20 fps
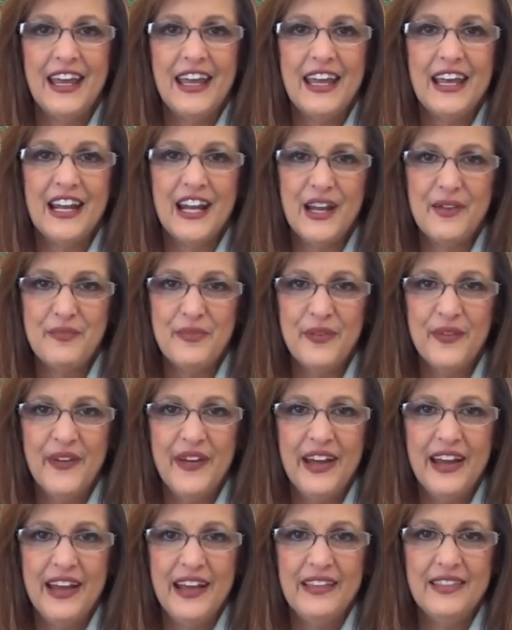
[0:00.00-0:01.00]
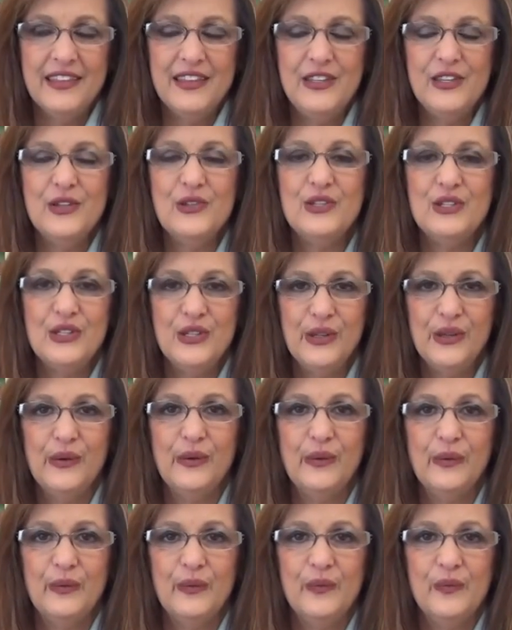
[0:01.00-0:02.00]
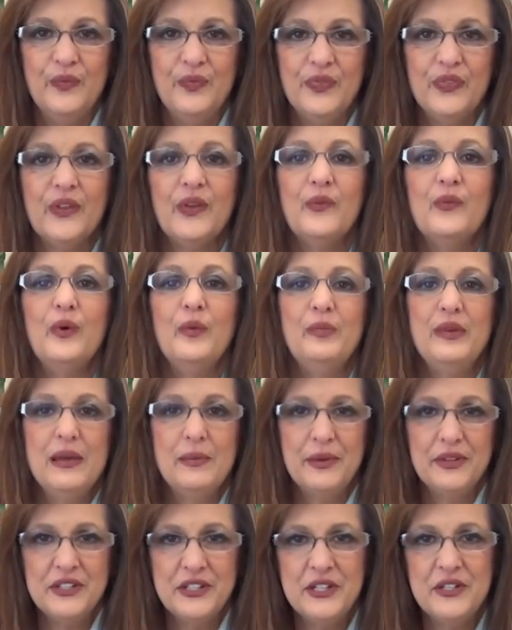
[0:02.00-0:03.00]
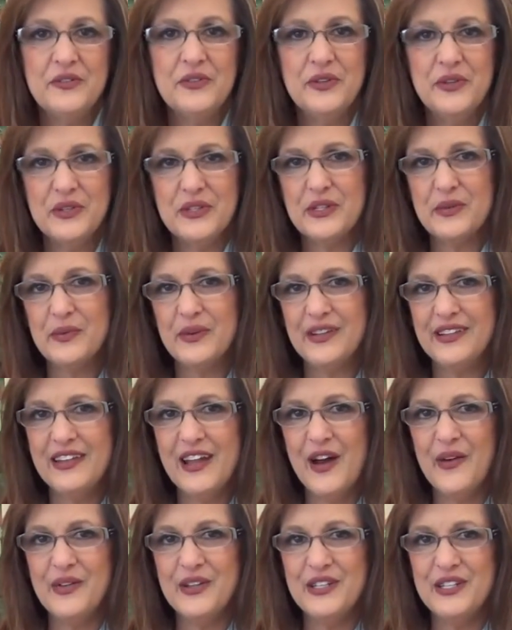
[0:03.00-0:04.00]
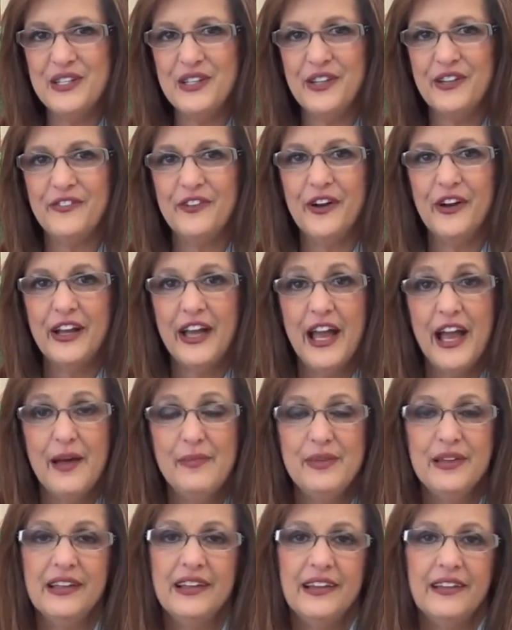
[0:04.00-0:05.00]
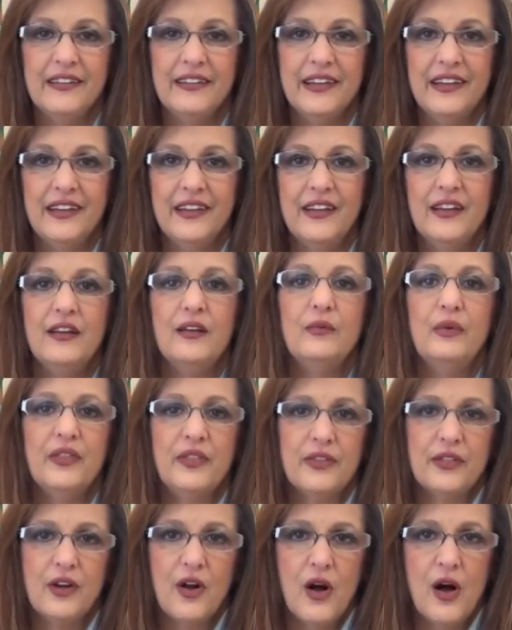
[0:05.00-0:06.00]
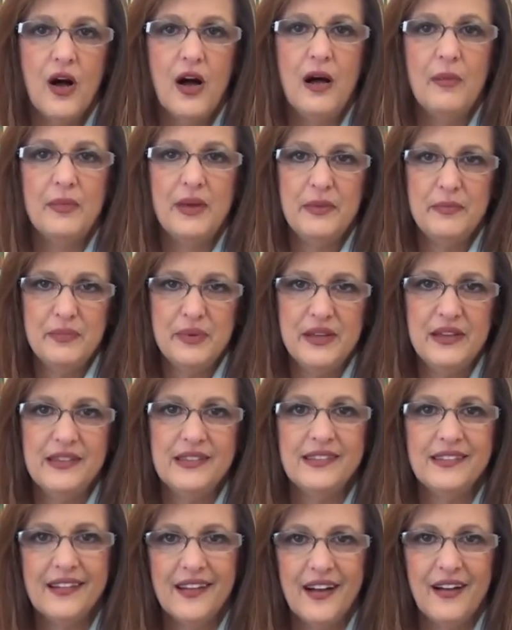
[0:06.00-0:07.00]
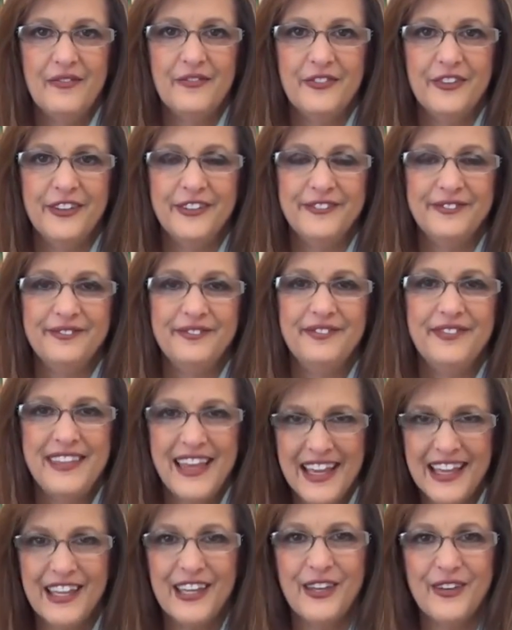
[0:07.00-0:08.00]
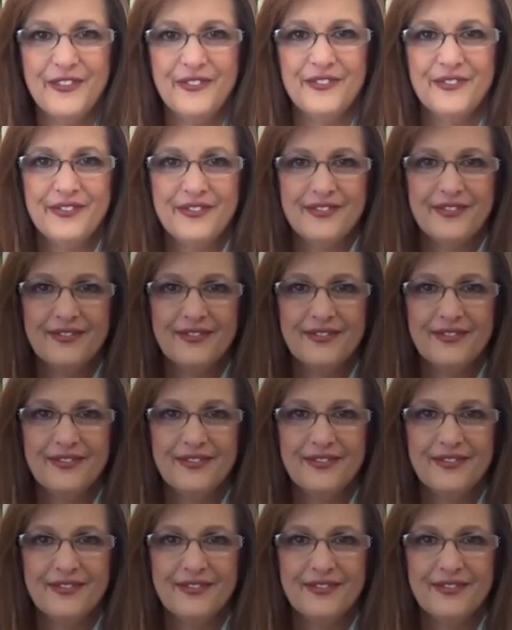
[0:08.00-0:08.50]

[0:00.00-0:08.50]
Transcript: and I pray that you too will be able to introduce the word no into your vocabulary with calm and peace and comfort. Thank you.